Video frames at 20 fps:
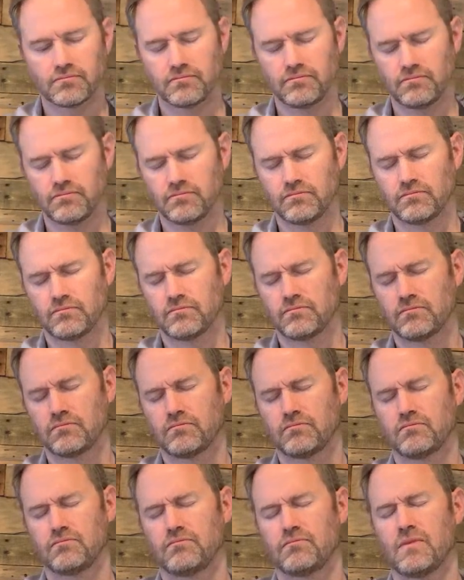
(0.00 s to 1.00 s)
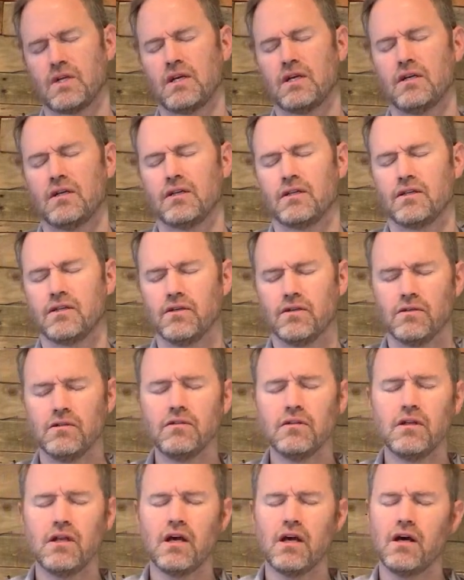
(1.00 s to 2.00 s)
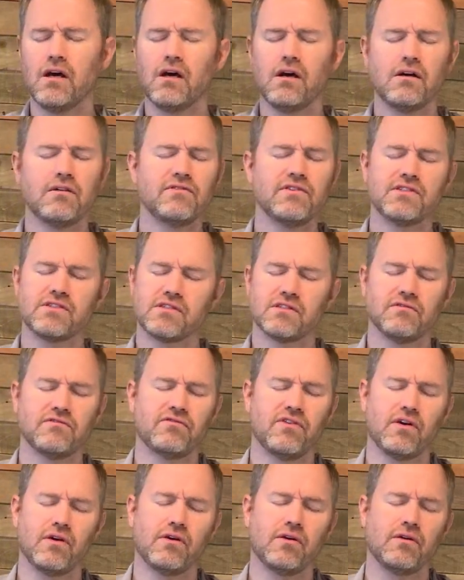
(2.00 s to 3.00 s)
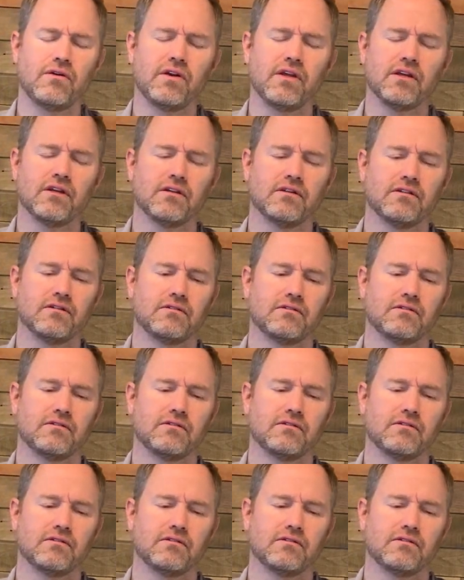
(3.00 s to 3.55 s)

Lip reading: Amen. Your love is devoted